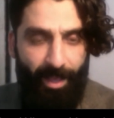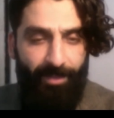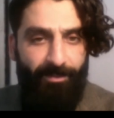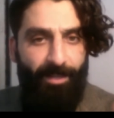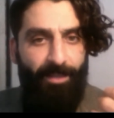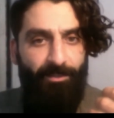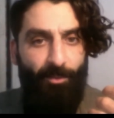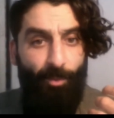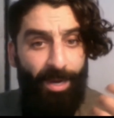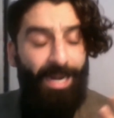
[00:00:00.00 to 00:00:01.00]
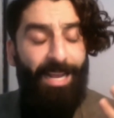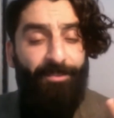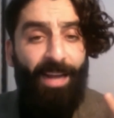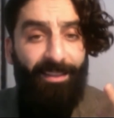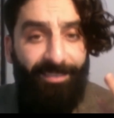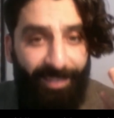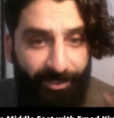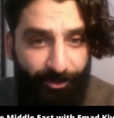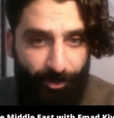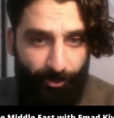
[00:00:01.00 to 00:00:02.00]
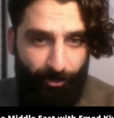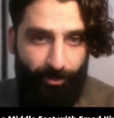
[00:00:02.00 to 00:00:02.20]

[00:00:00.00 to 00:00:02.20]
and says, we can even assist you